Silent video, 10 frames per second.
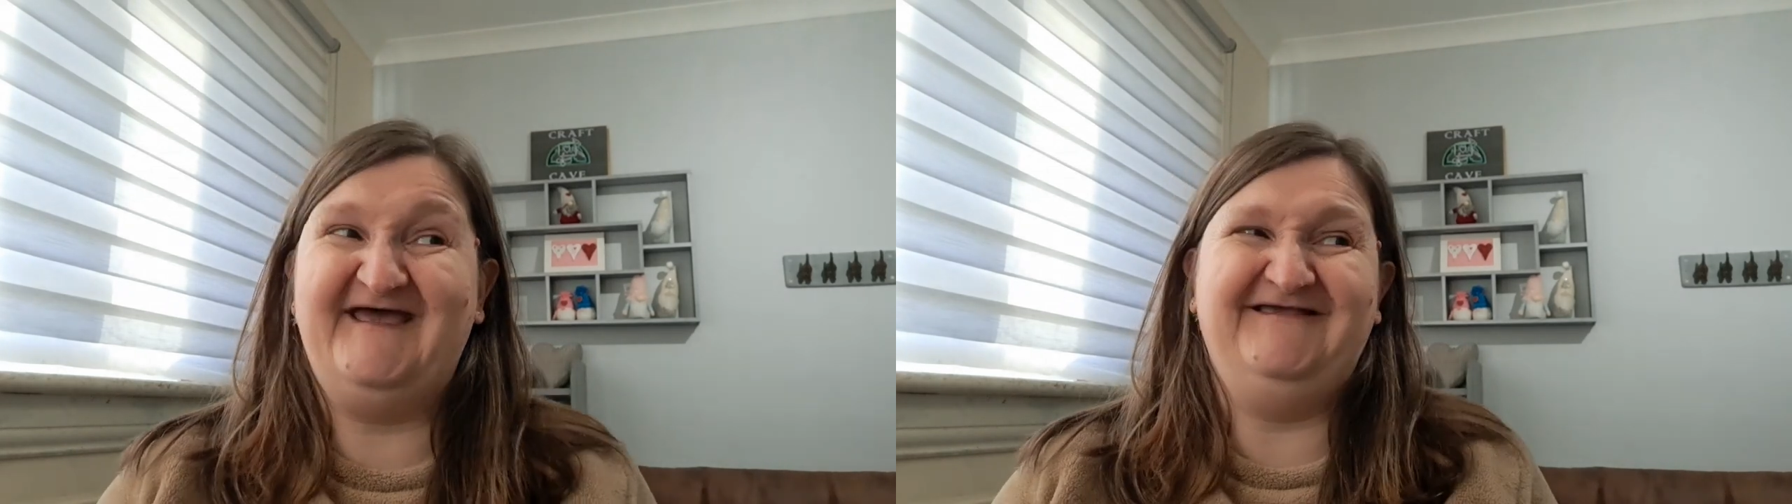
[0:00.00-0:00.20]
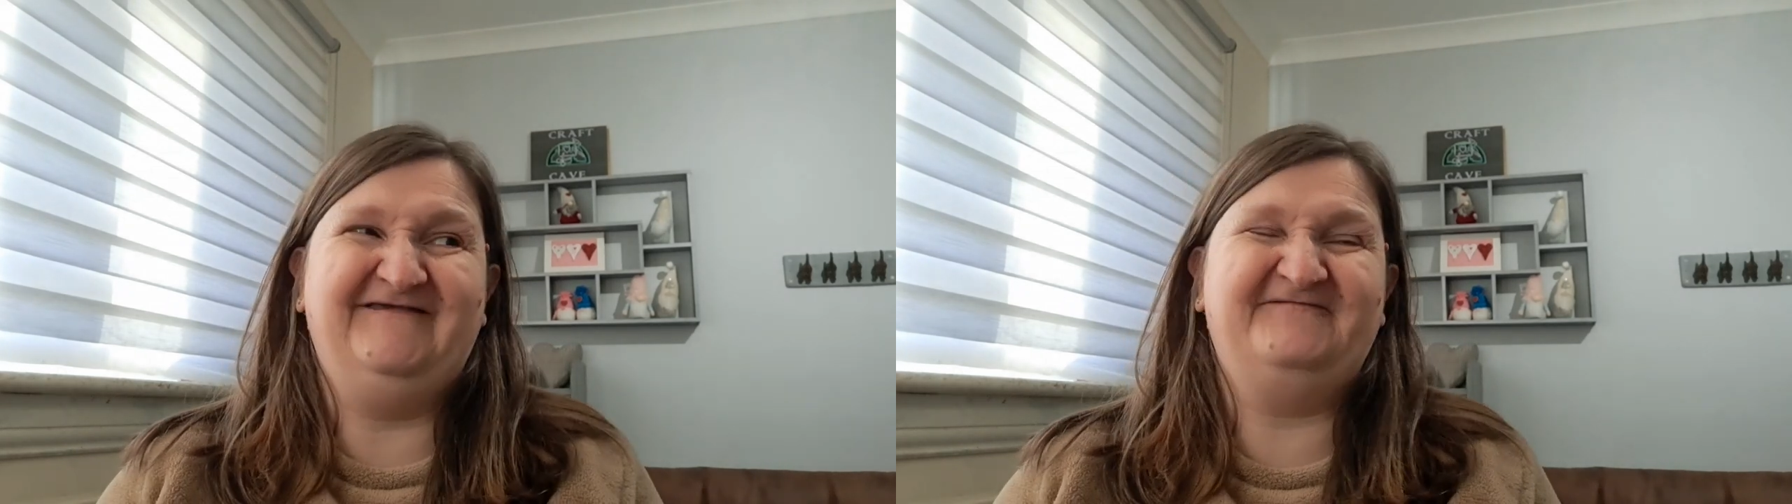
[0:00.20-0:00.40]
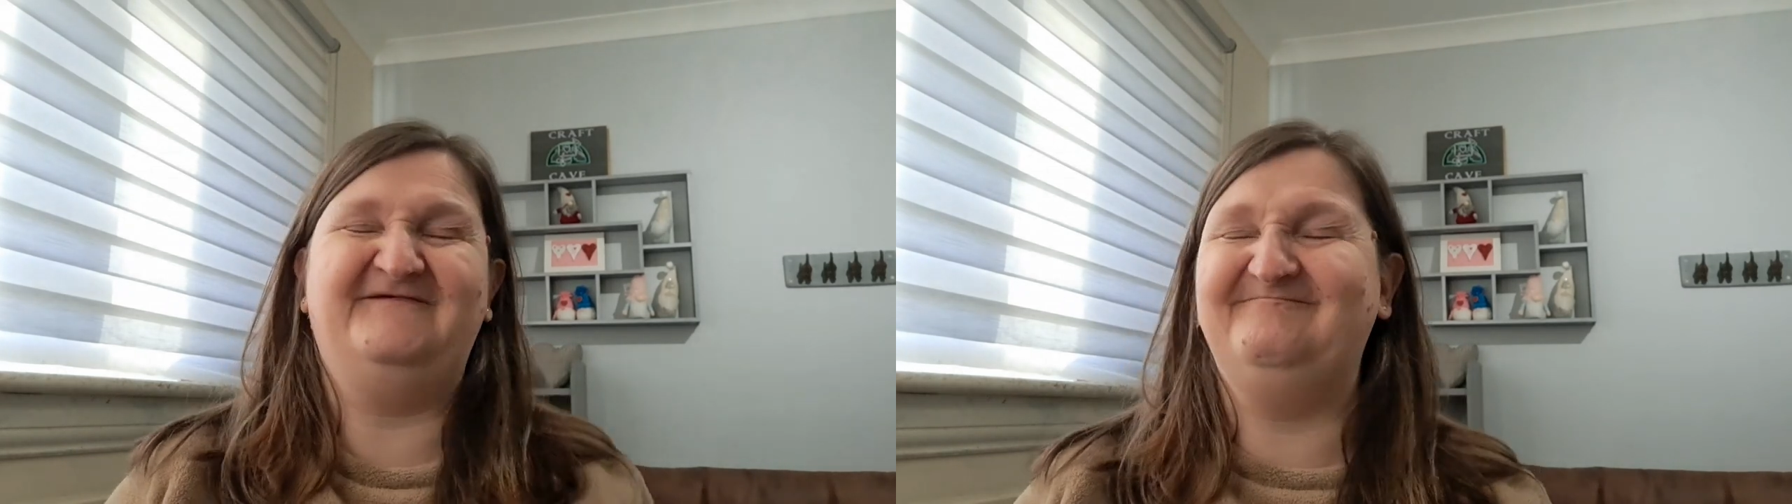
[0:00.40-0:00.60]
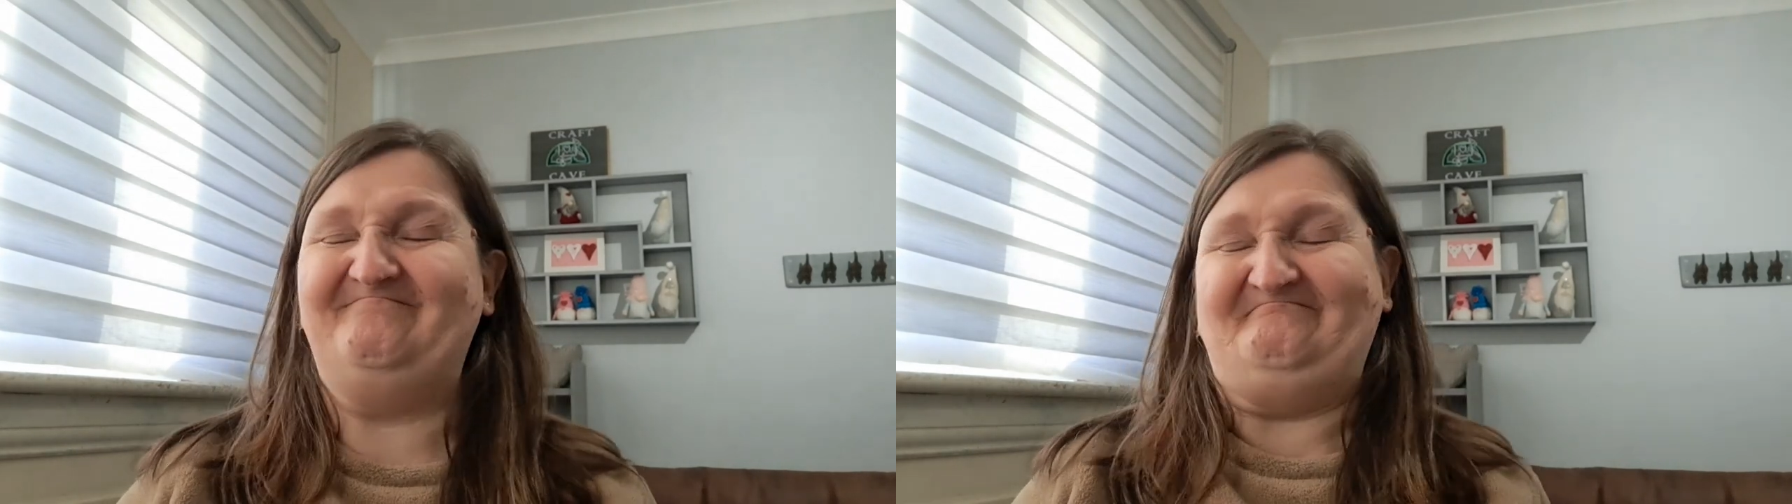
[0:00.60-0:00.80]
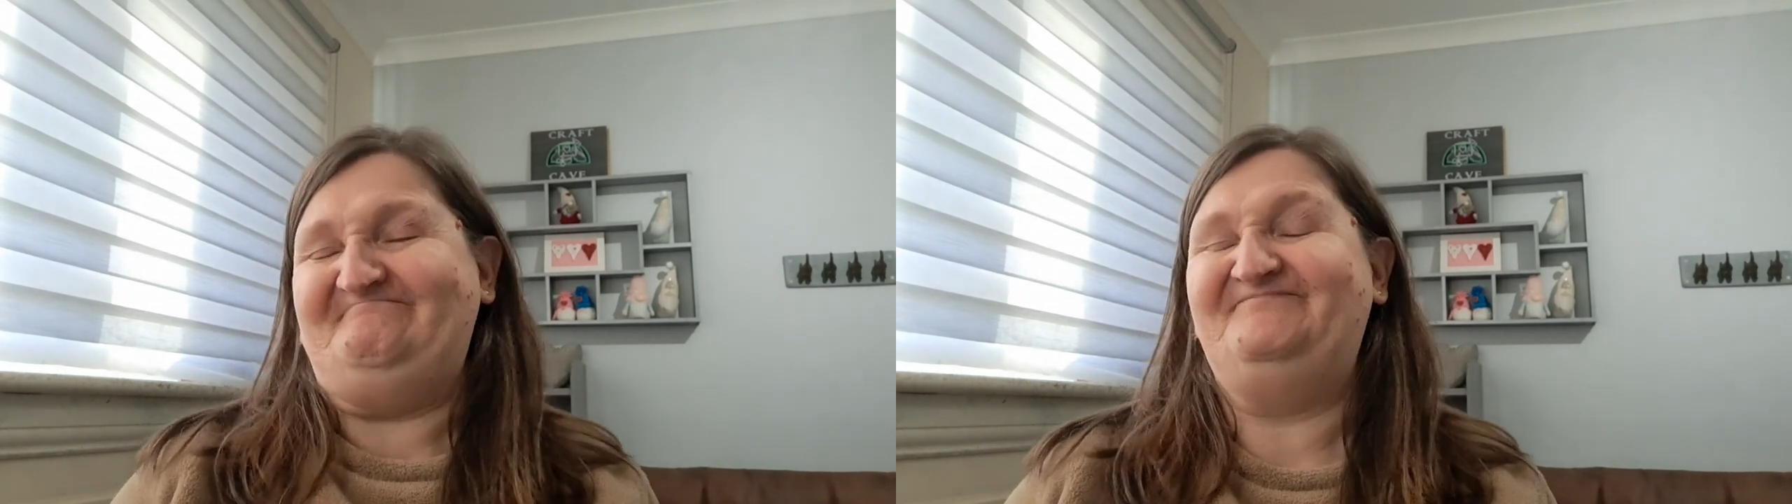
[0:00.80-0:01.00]
things.
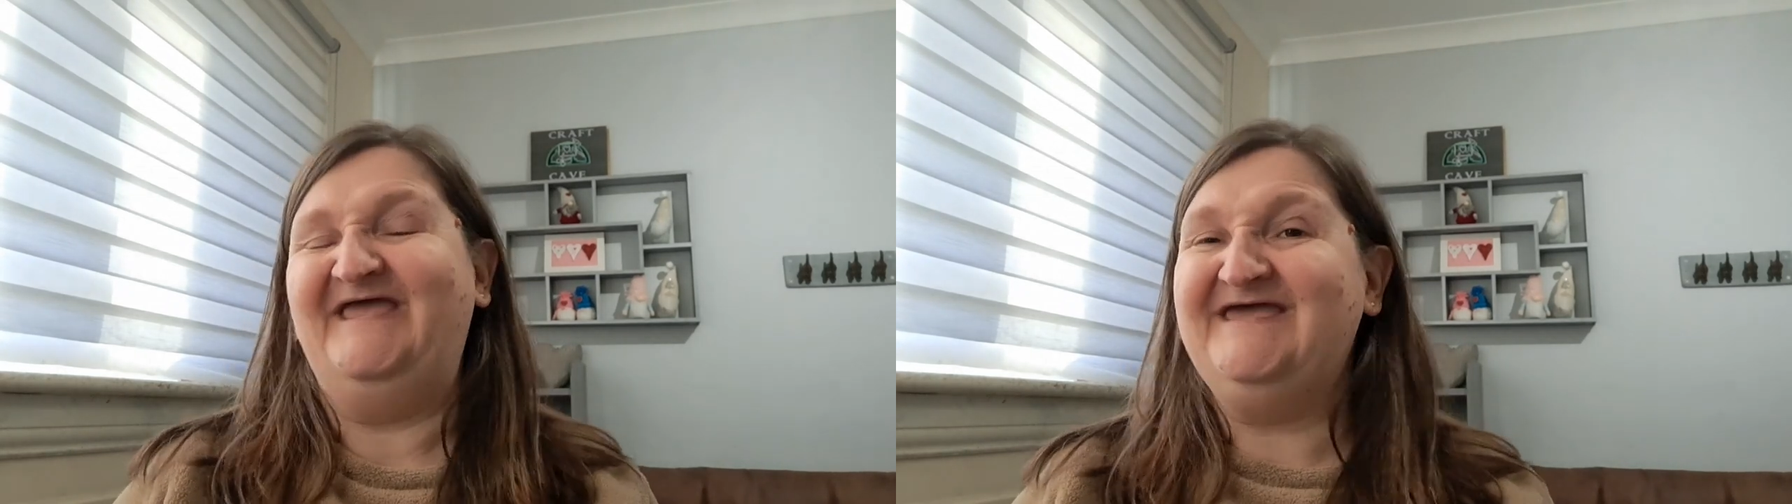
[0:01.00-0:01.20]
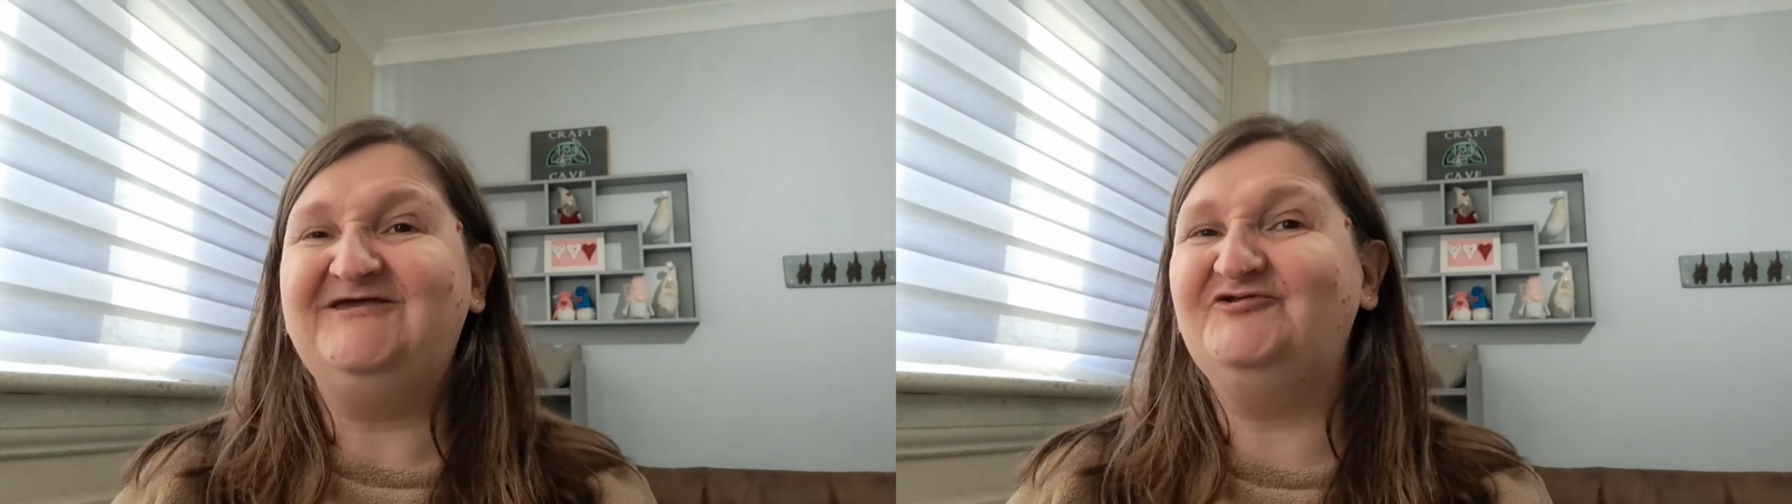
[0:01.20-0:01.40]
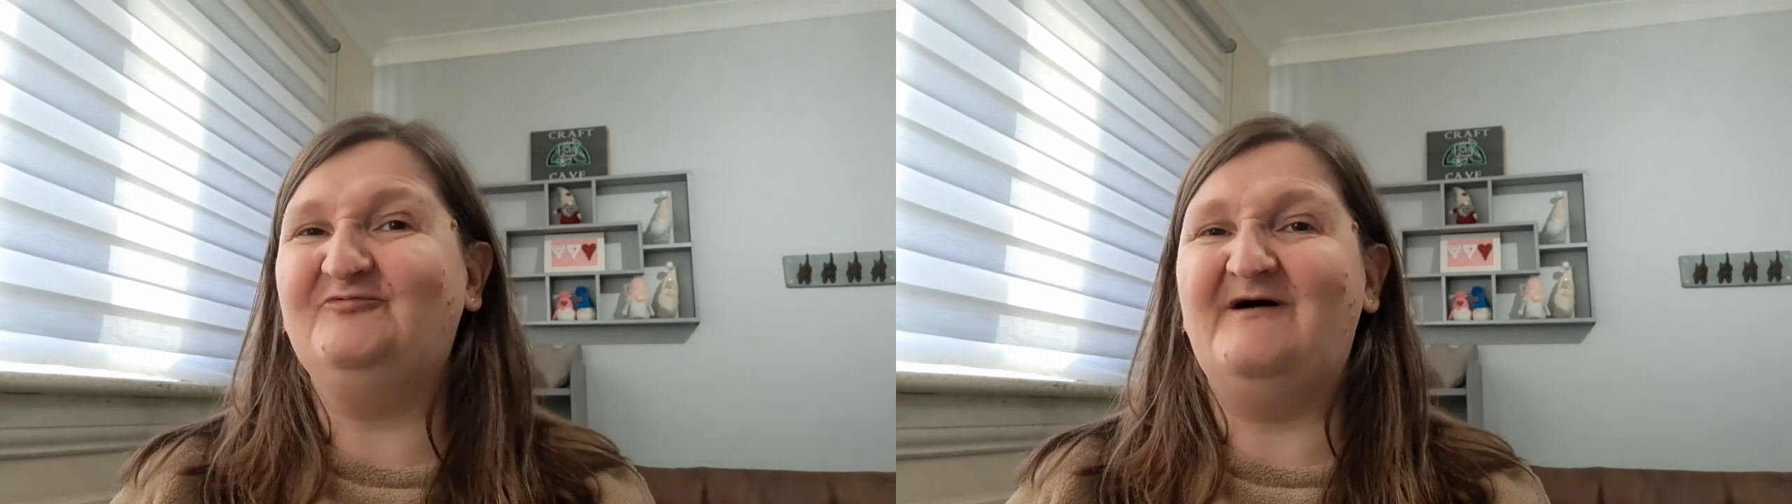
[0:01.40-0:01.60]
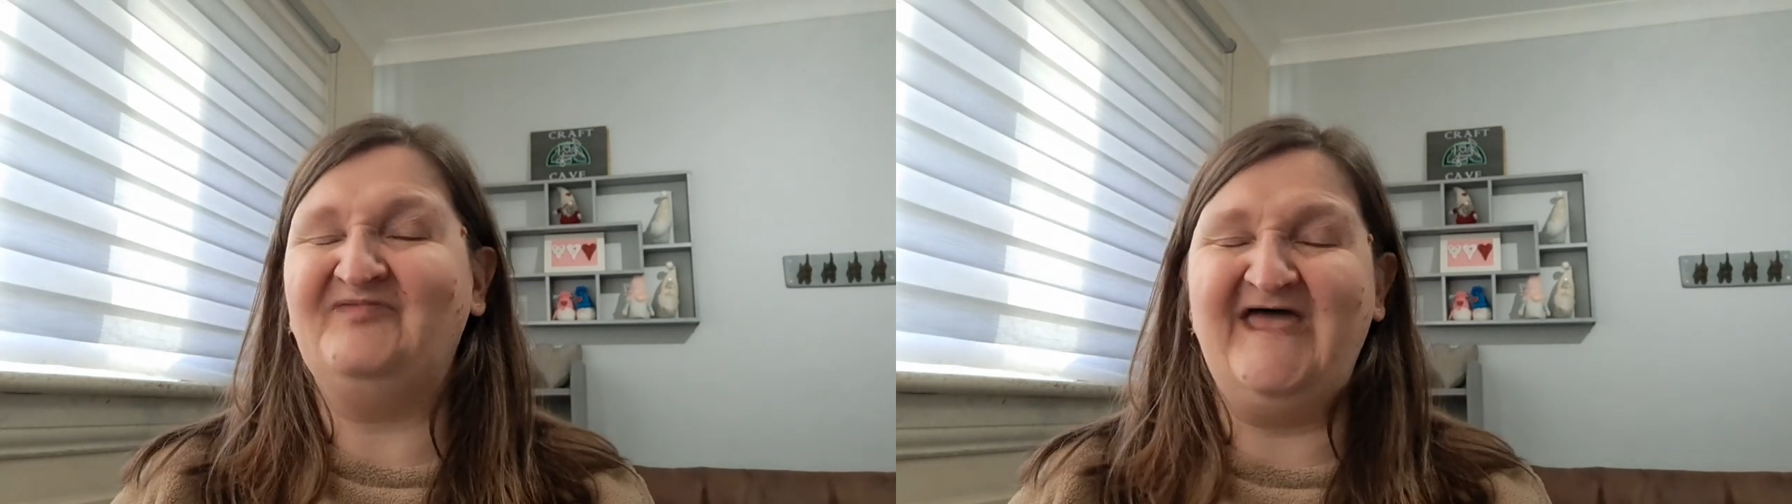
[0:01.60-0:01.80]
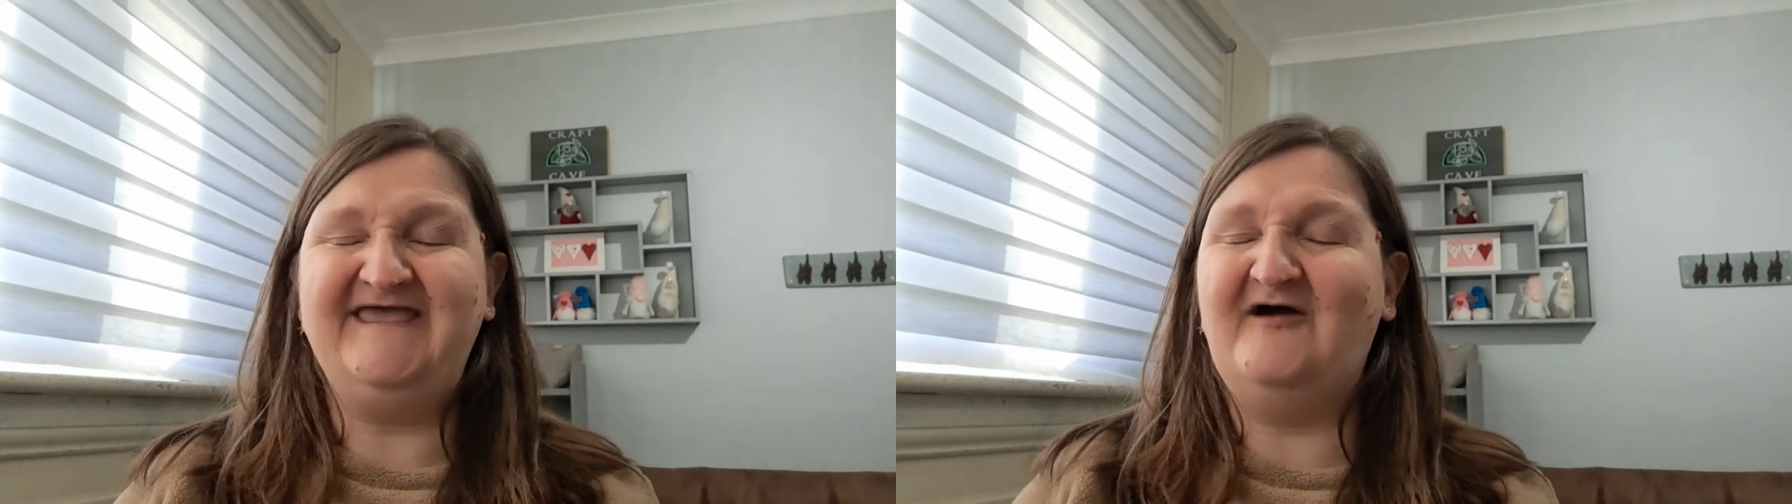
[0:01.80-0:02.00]
You know what
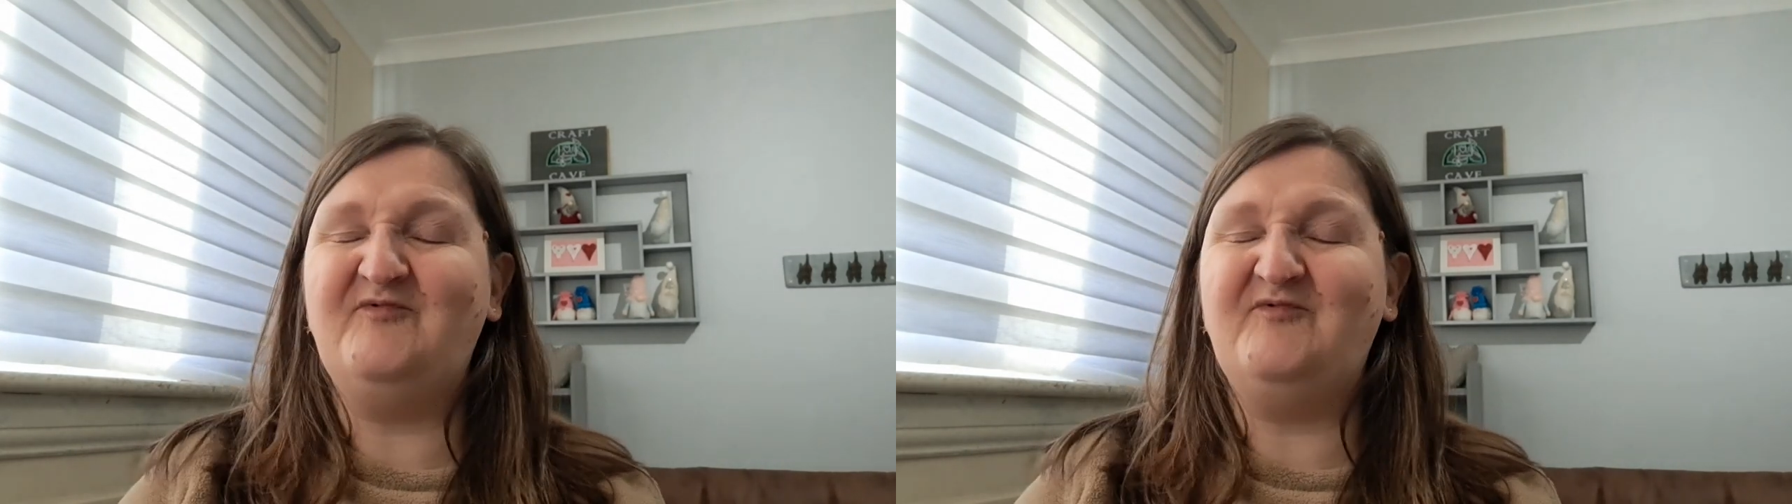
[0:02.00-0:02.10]
I'm like,